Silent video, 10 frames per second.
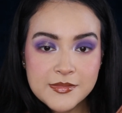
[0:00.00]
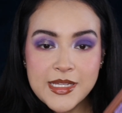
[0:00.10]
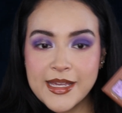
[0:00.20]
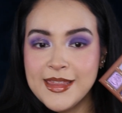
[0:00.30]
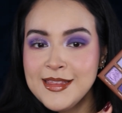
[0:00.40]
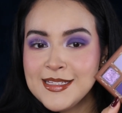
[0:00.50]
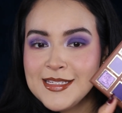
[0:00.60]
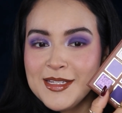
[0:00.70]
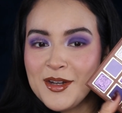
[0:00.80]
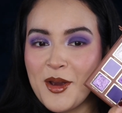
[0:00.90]
I think that's a
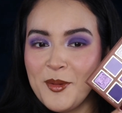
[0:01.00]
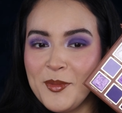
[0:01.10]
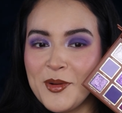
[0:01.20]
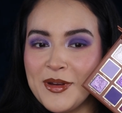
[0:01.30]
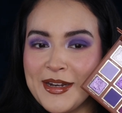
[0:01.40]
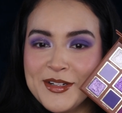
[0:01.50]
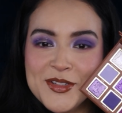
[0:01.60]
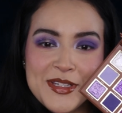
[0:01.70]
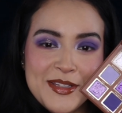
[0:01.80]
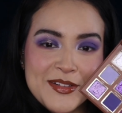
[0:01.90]
good combo. It
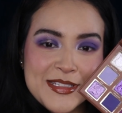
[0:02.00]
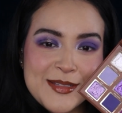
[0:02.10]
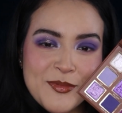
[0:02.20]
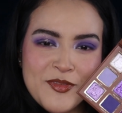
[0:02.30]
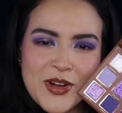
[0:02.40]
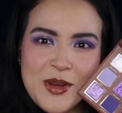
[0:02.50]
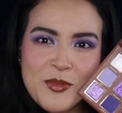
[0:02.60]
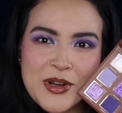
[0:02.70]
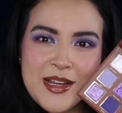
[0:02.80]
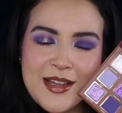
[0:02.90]
actually looks very
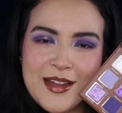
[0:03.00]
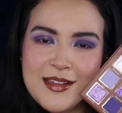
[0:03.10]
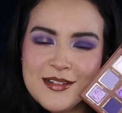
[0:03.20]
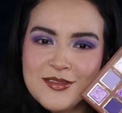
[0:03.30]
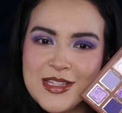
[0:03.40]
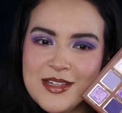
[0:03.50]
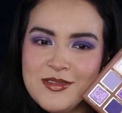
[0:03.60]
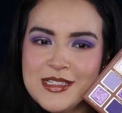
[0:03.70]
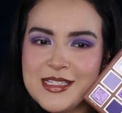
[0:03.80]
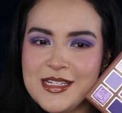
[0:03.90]
pretty. I don't think
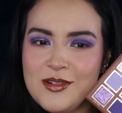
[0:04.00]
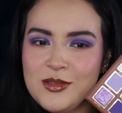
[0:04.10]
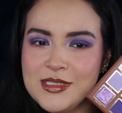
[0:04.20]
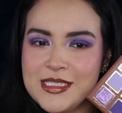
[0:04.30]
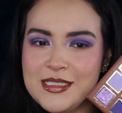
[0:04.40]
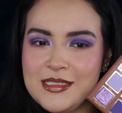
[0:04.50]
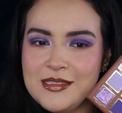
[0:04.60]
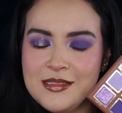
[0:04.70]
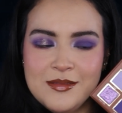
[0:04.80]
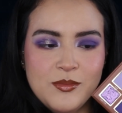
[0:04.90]
we see gold and
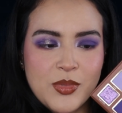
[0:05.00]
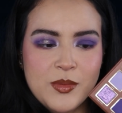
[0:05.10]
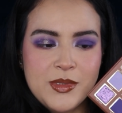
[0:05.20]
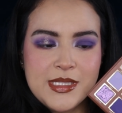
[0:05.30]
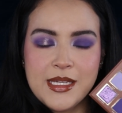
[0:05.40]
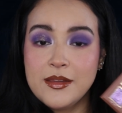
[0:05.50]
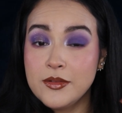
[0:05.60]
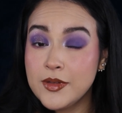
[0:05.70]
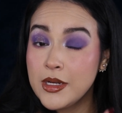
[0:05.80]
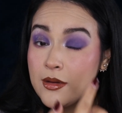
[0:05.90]
purple together
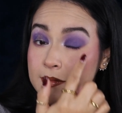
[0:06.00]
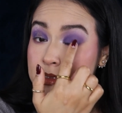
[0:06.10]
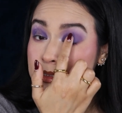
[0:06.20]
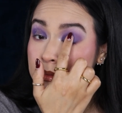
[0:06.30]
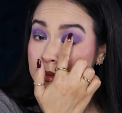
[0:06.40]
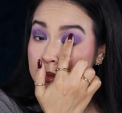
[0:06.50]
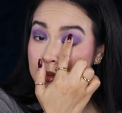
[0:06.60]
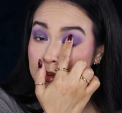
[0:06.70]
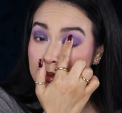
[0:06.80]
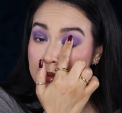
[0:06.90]
very often
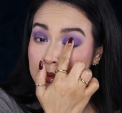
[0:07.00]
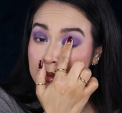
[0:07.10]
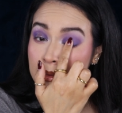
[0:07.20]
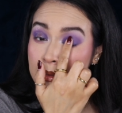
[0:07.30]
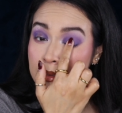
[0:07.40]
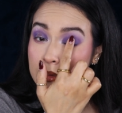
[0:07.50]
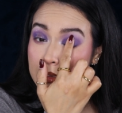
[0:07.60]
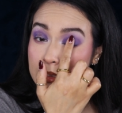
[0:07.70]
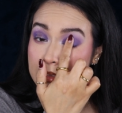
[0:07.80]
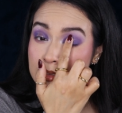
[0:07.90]

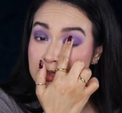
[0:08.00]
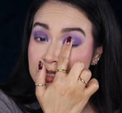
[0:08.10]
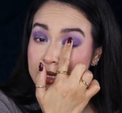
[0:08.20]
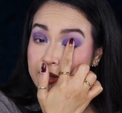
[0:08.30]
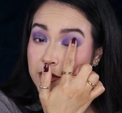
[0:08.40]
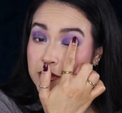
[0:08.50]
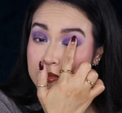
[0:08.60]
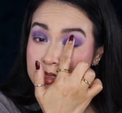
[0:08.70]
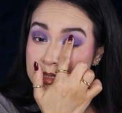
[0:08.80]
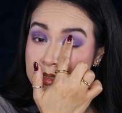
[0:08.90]
in a shadow
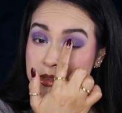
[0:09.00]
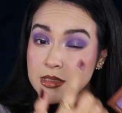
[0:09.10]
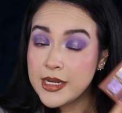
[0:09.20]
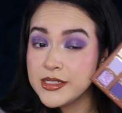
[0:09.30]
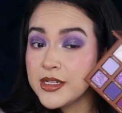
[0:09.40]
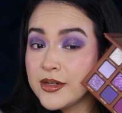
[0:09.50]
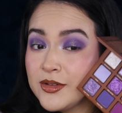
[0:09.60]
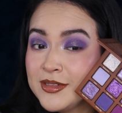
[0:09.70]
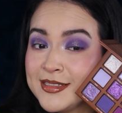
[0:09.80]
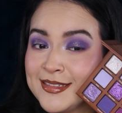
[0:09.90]

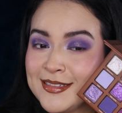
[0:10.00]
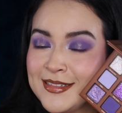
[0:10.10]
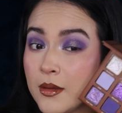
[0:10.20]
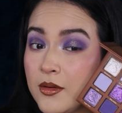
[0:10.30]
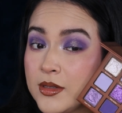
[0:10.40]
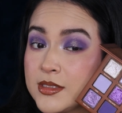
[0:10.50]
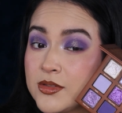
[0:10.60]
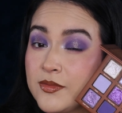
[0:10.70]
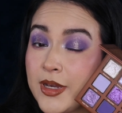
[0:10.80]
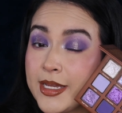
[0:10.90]
eyeshadow. Okay,
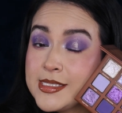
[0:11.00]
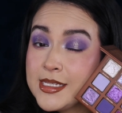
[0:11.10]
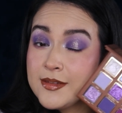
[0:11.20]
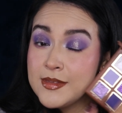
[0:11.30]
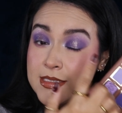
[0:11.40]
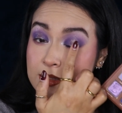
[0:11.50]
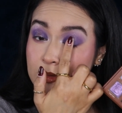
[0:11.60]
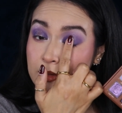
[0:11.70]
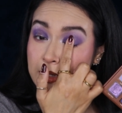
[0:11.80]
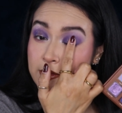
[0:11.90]
so if I had to give this a
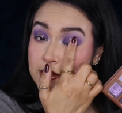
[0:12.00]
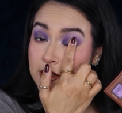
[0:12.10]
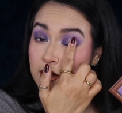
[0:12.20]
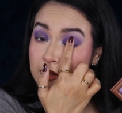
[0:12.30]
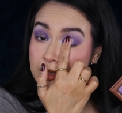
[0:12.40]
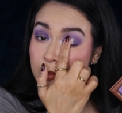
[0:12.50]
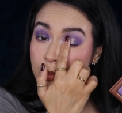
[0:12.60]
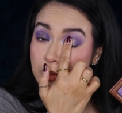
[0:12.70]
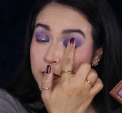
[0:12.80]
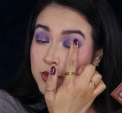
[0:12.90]
look, I would call it a
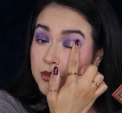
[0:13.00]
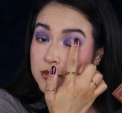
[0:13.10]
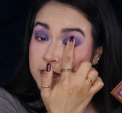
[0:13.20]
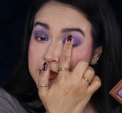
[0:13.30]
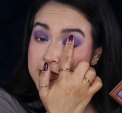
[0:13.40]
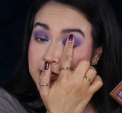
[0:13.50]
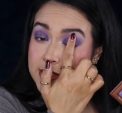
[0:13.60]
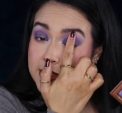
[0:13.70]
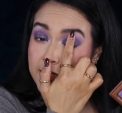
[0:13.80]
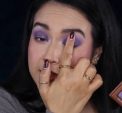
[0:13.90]
purple
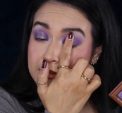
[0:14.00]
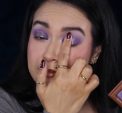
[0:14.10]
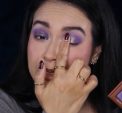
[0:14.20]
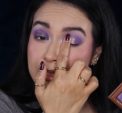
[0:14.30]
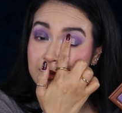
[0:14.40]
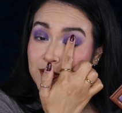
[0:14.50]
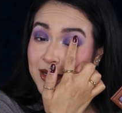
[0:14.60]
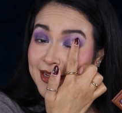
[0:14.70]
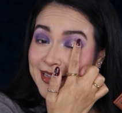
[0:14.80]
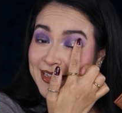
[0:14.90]
sunset halo
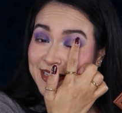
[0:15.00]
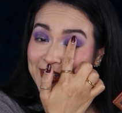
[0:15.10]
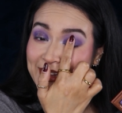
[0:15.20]
eye.